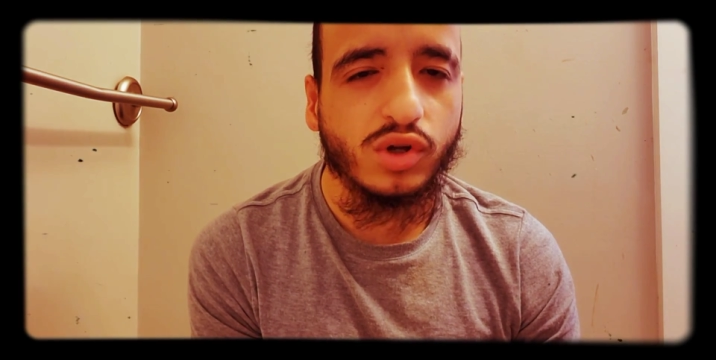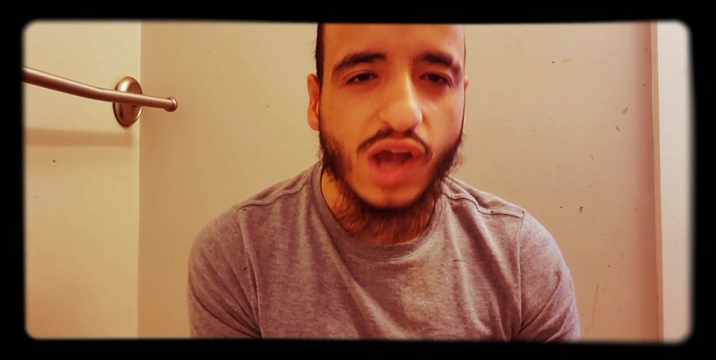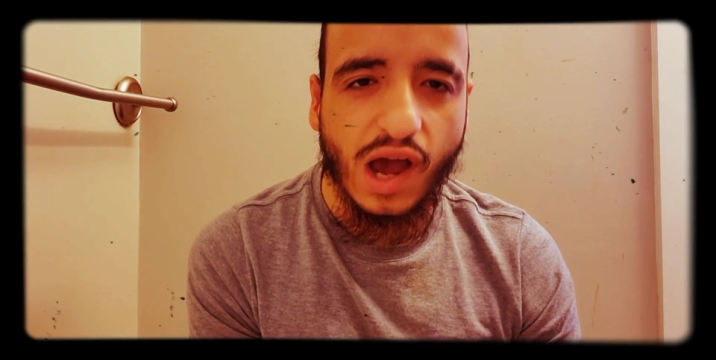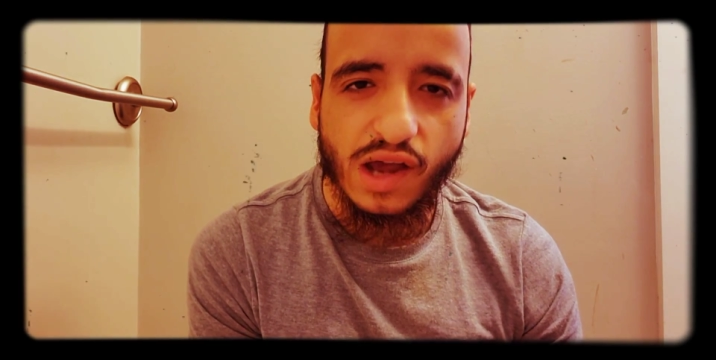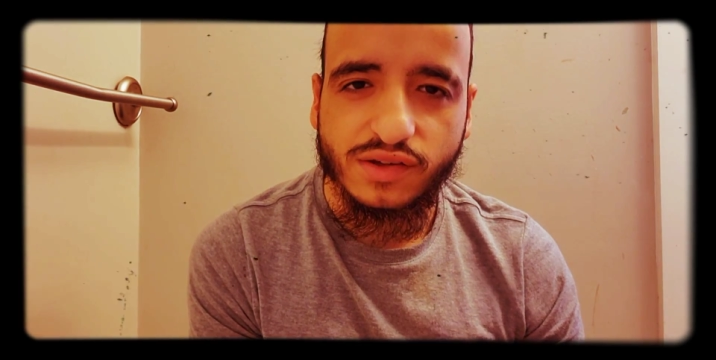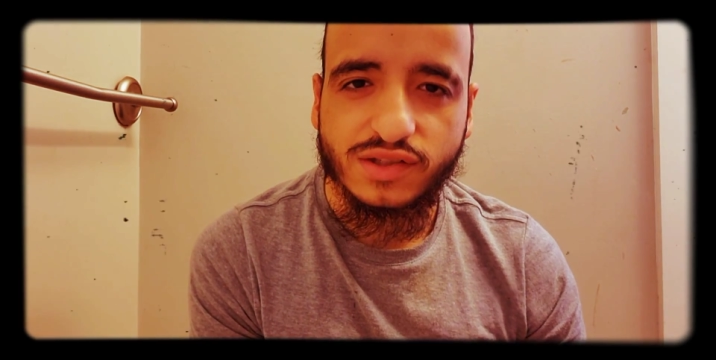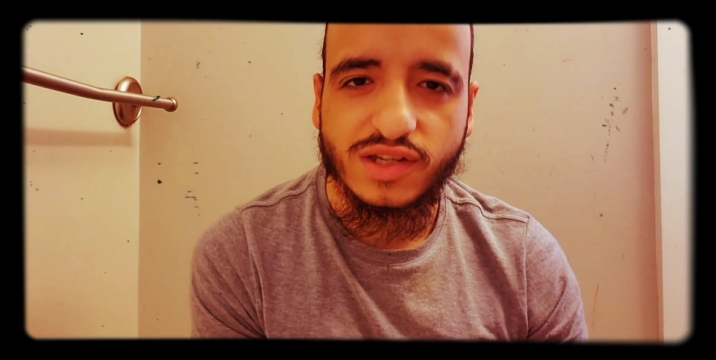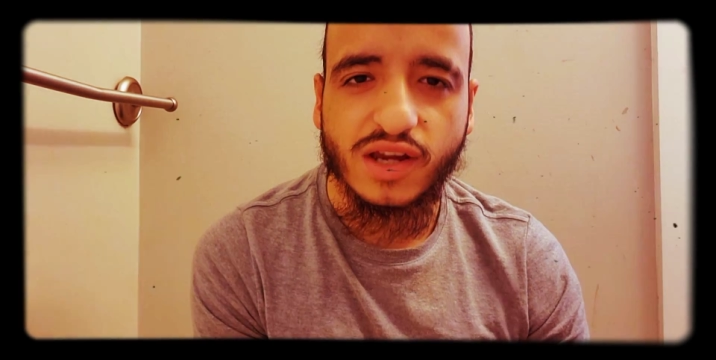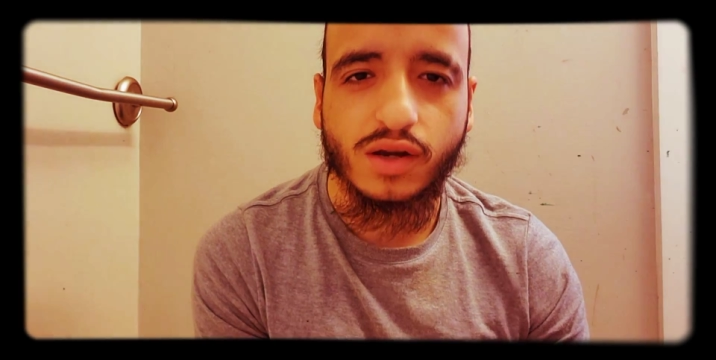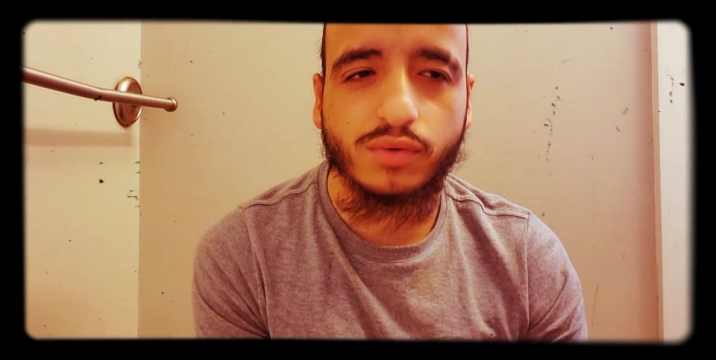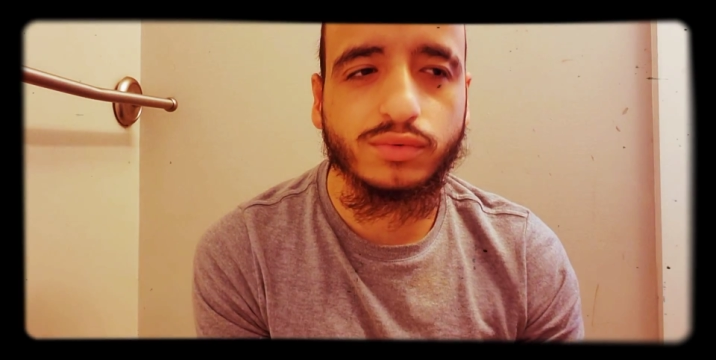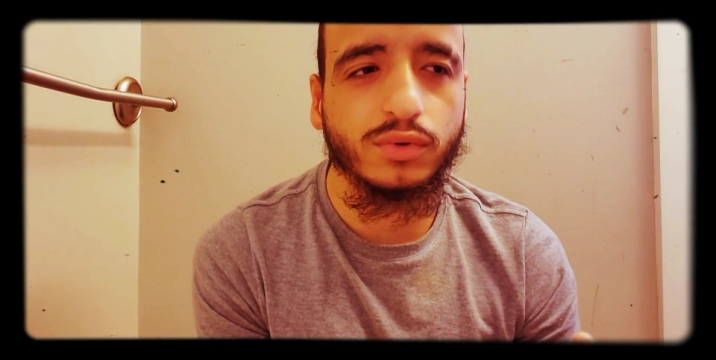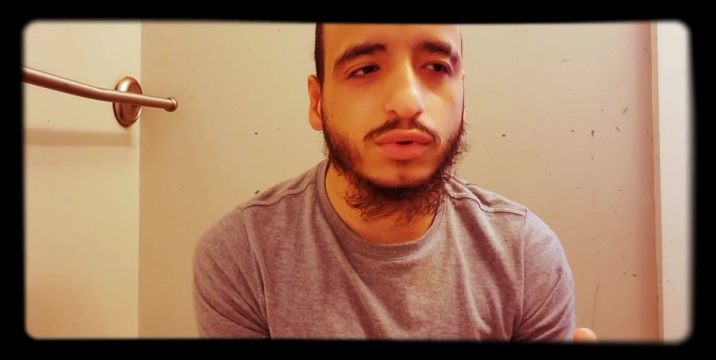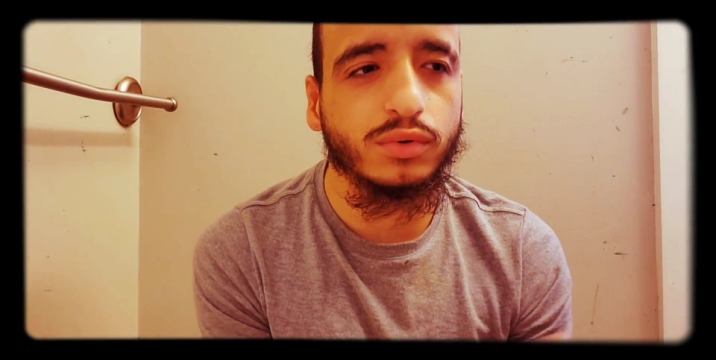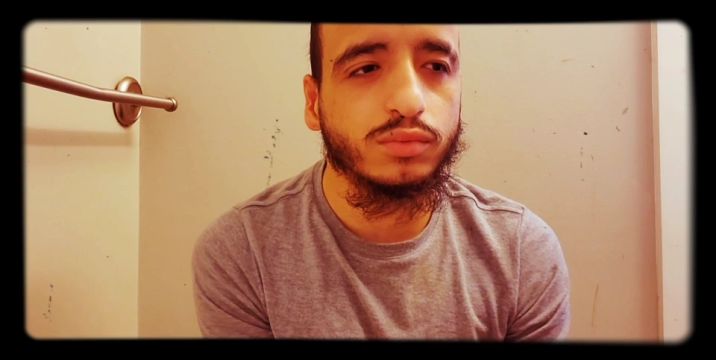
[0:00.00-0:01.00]
guys take a
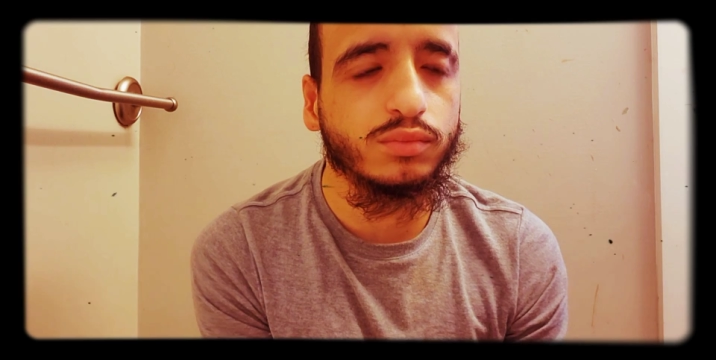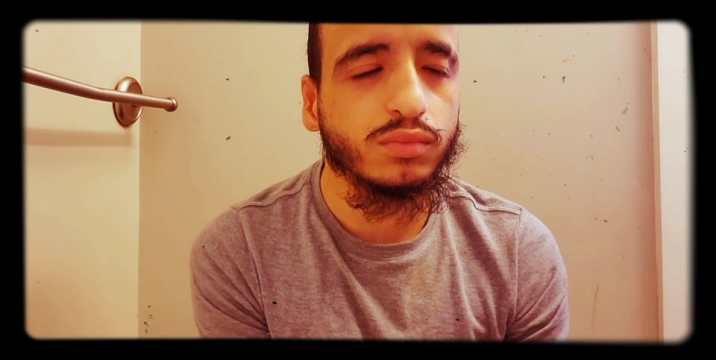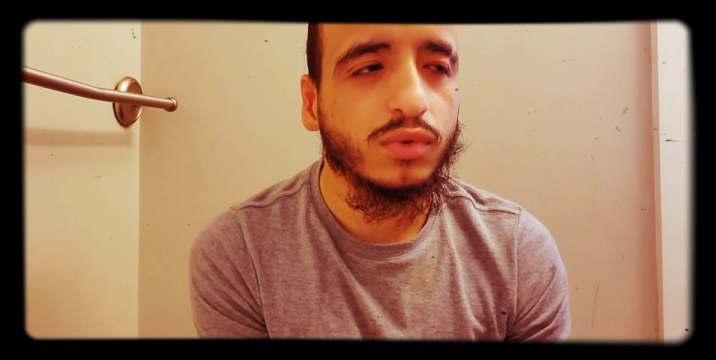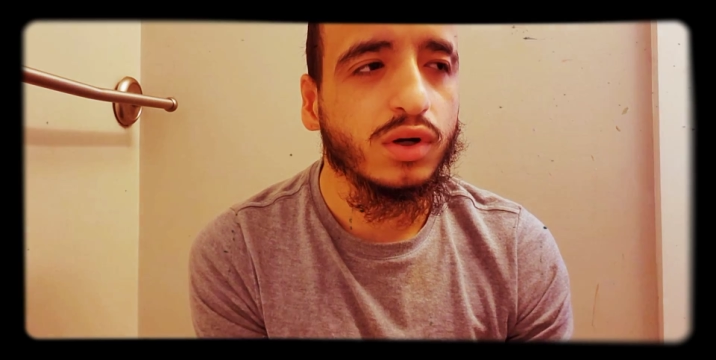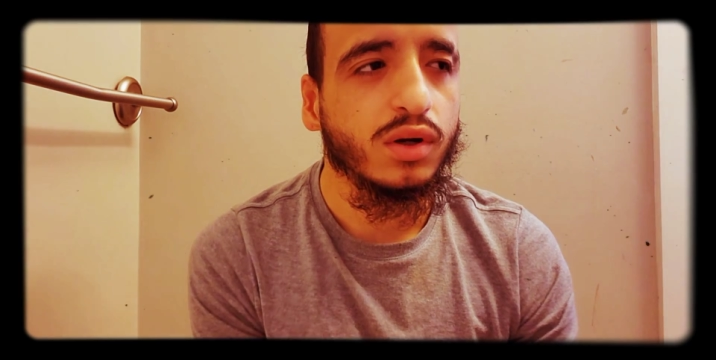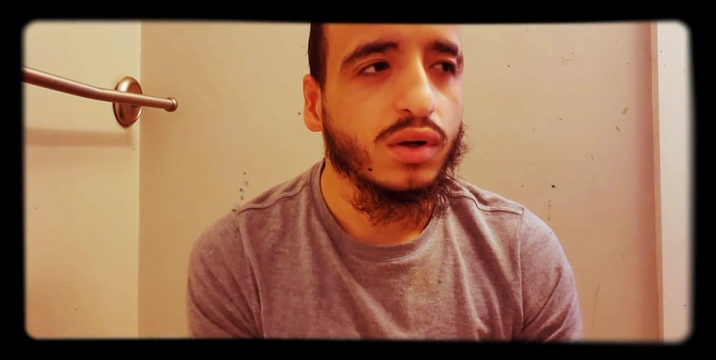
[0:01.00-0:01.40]
room.